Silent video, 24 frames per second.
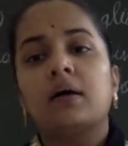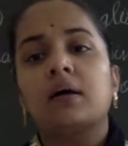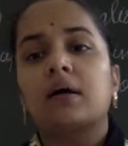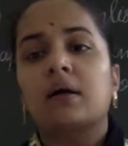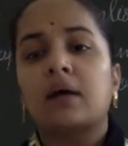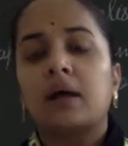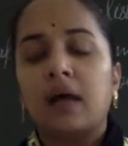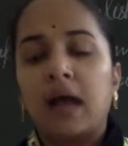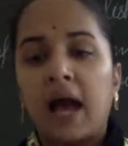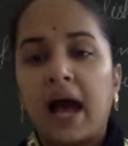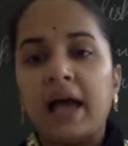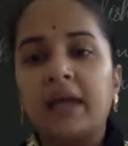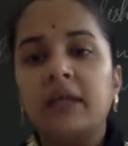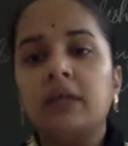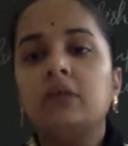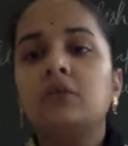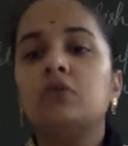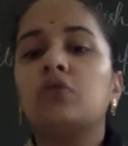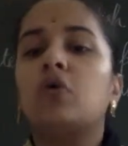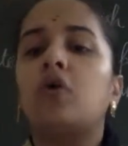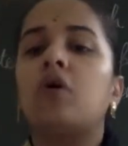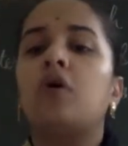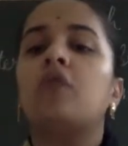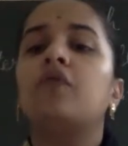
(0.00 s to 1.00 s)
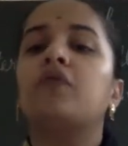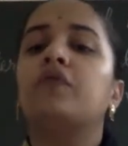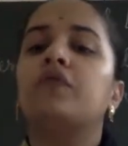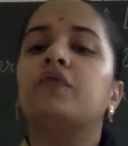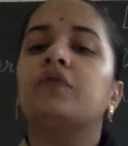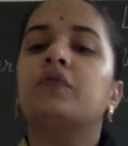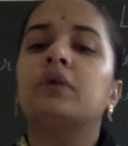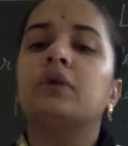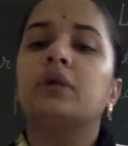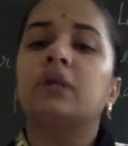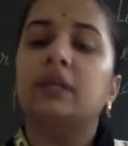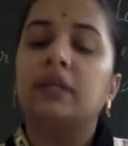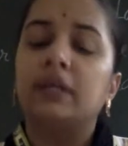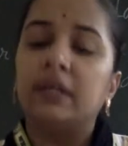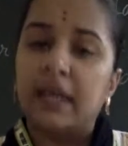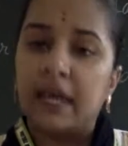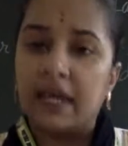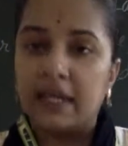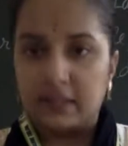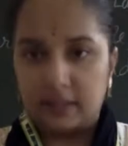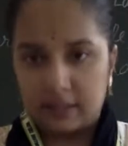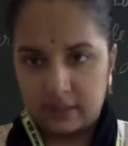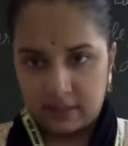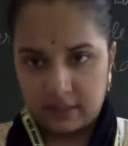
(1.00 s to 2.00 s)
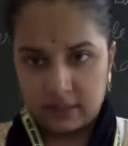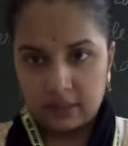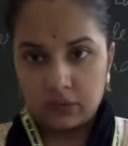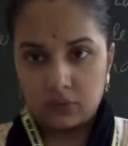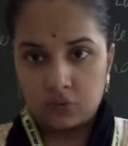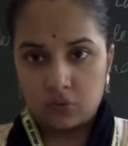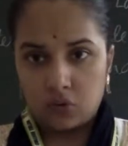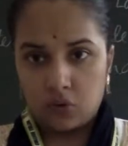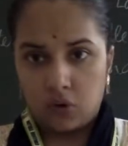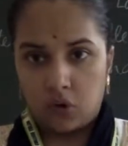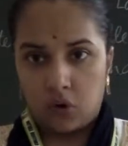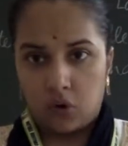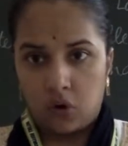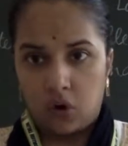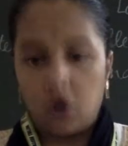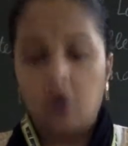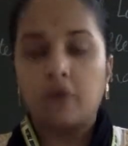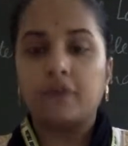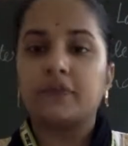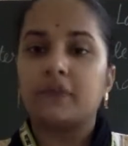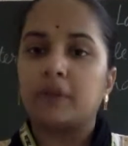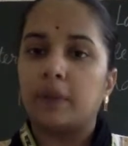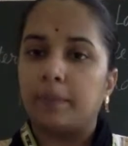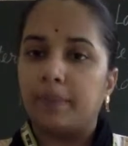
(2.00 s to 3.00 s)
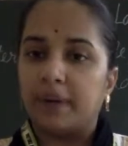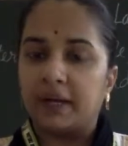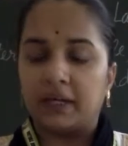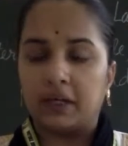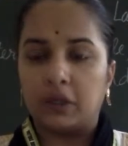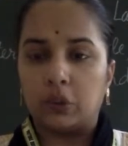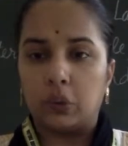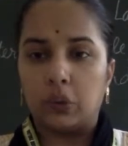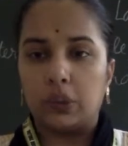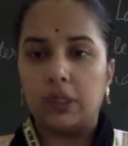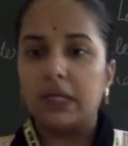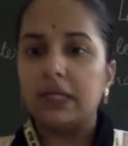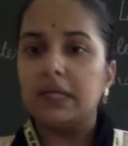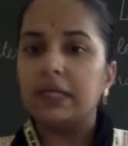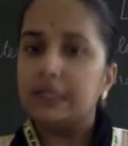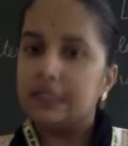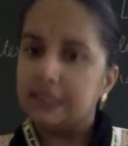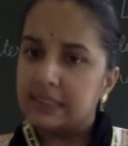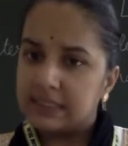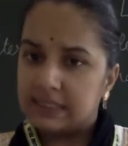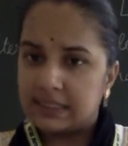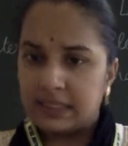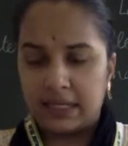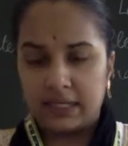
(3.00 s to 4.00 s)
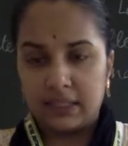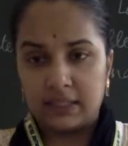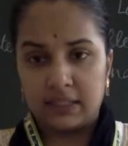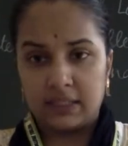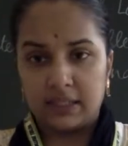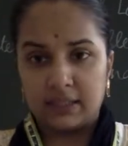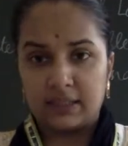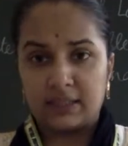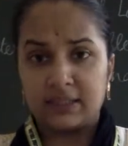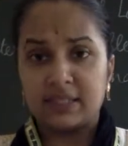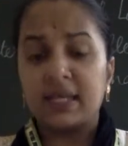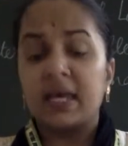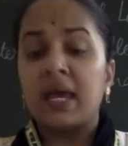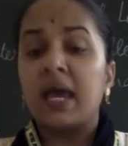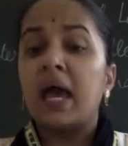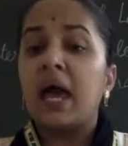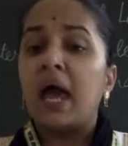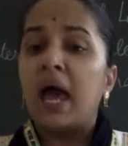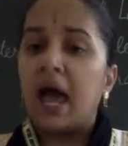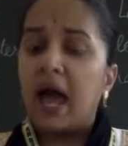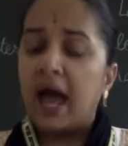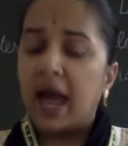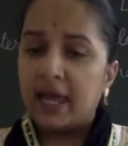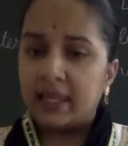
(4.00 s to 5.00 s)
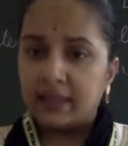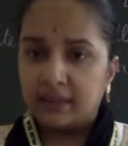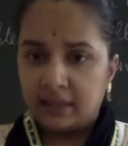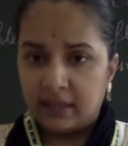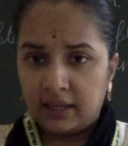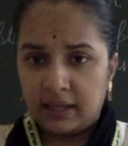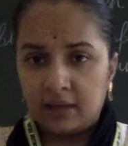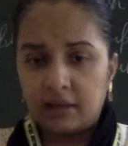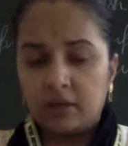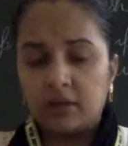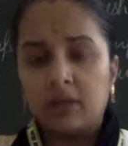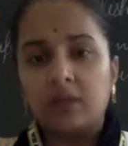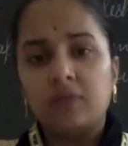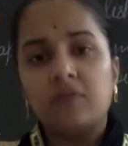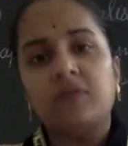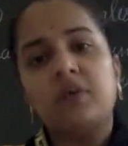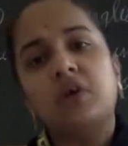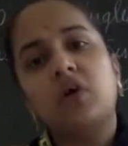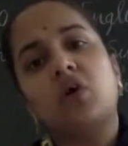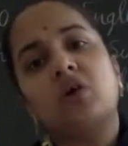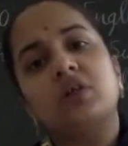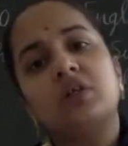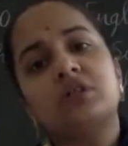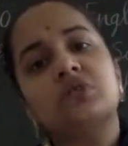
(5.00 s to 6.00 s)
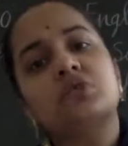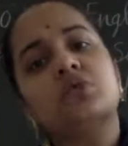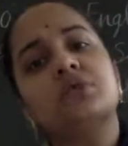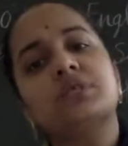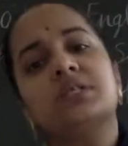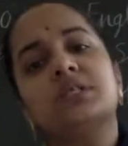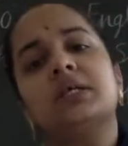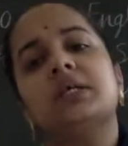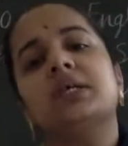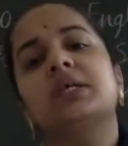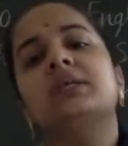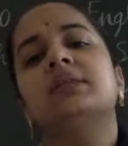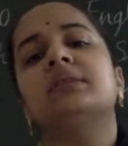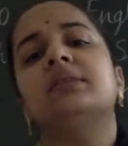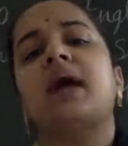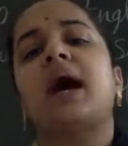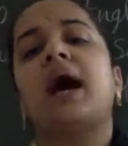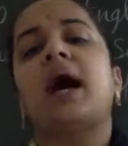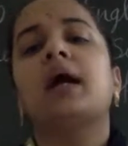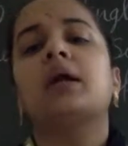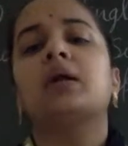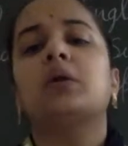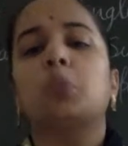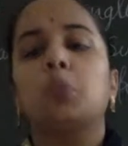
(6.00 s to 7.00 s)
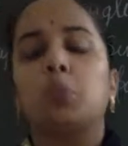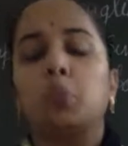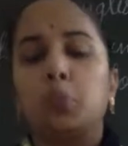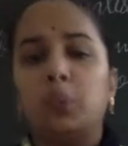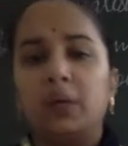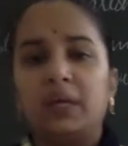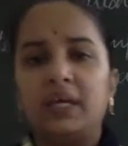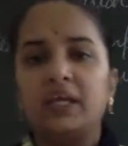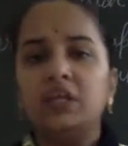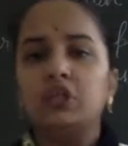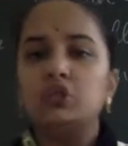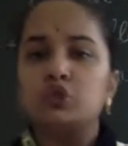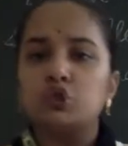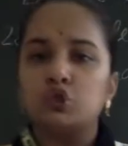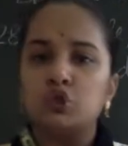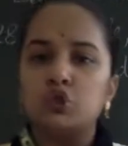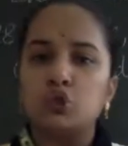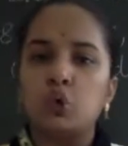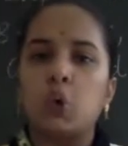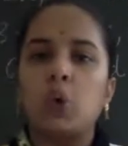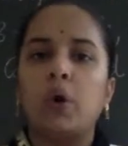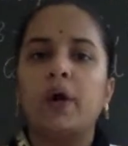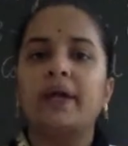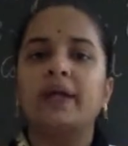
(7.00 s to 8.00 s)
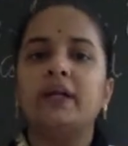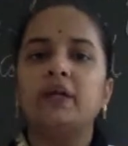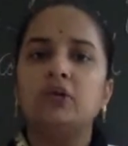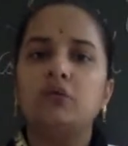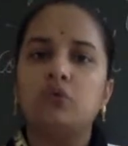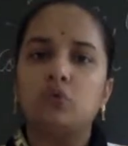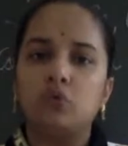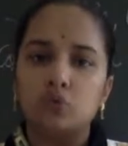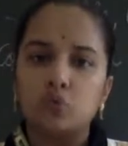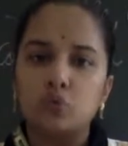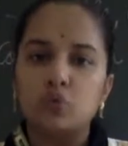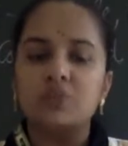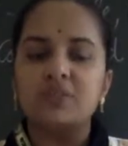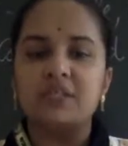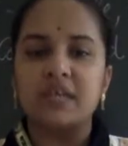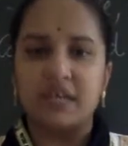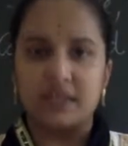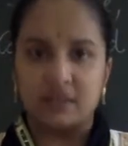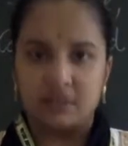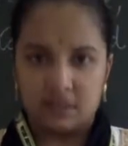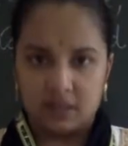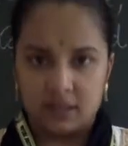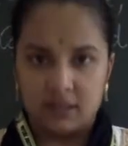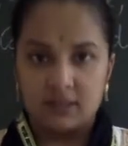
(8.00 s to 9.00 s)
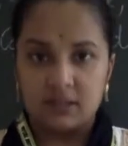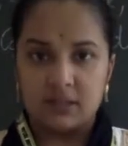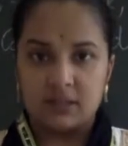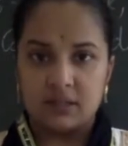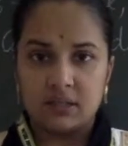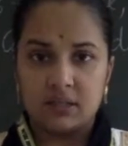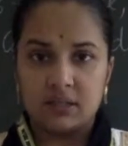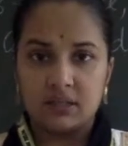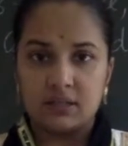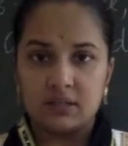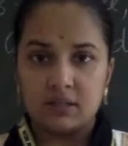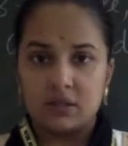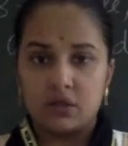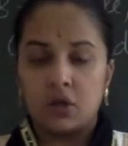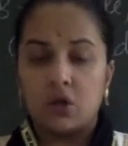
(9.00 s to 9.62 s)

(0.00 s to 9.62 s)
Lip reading: kind of tense of the particular sentence. And there we also seen that we join two sentences,